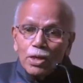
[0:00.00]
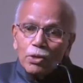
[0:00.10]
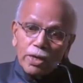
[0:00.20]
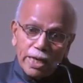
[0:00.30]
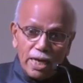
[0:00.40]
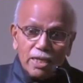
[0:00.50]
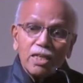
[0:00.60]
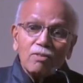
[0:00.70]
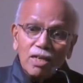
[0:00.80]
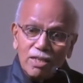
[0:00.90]
Your
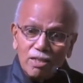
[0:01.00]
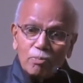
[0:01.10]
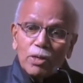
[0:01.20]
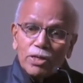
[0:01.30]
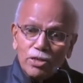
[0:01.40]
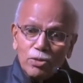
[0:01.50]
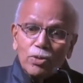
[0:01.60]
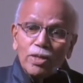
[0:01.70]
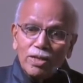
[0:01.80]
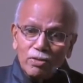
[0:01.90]
cancer will disappear. Did you
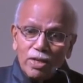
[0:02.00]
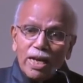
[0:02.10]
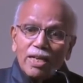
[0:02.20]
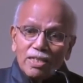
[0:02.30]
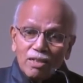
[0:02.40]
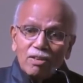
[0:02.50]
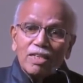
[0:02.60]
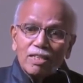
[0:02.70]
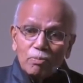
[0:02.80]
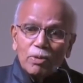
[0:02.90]
know that? Your cancer will
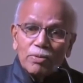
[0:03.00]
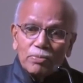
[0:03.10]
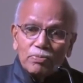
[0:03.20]
disappear.